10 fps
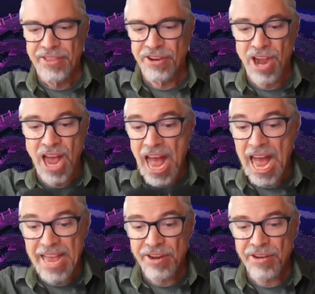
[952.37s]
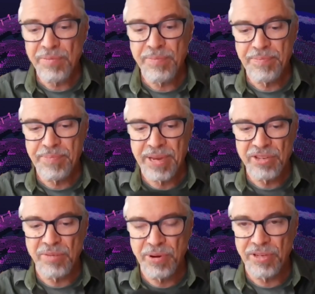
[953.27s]
They're a higher
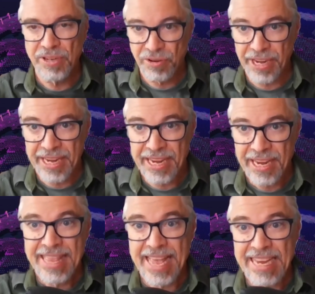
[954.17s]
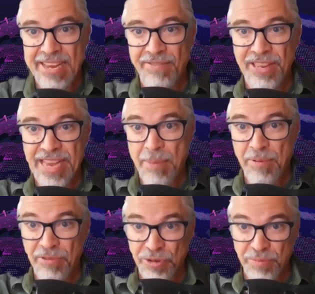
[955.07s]
pixel per degree than even the
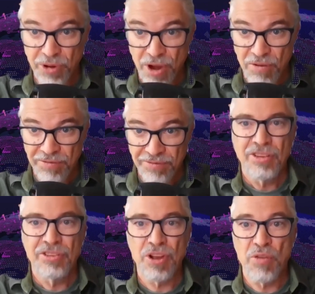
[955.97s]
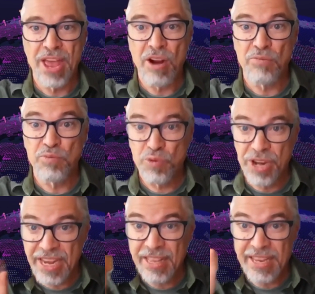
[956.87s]
Apple Vision Pro. So they are
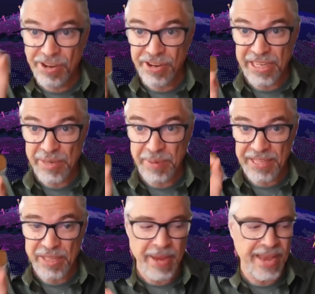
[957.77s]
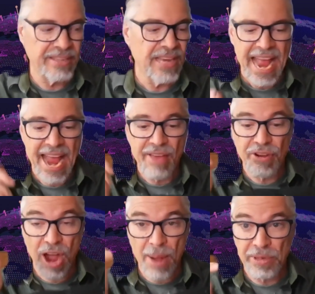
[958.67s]
really crisp in space and
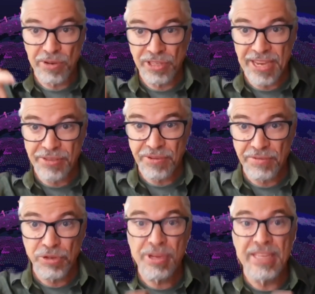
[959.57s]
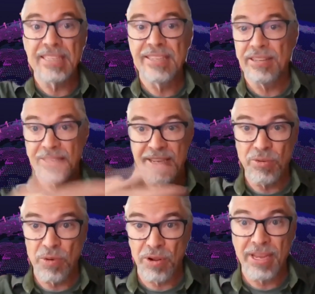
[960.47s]
they're optical see-through. So you can still see
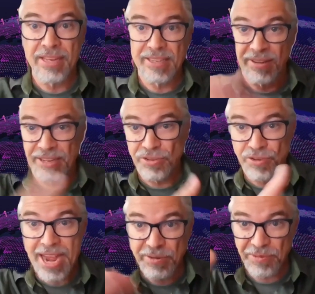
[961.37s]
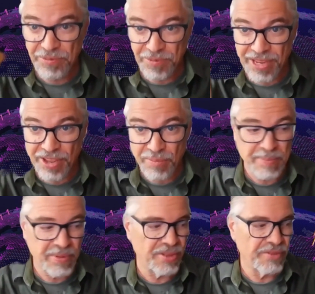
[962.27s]
the world and still interact with the other
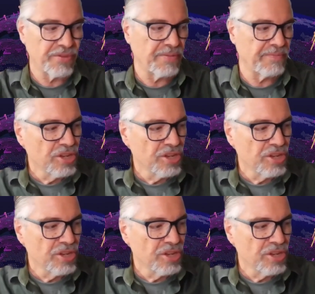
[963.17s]
people in the room.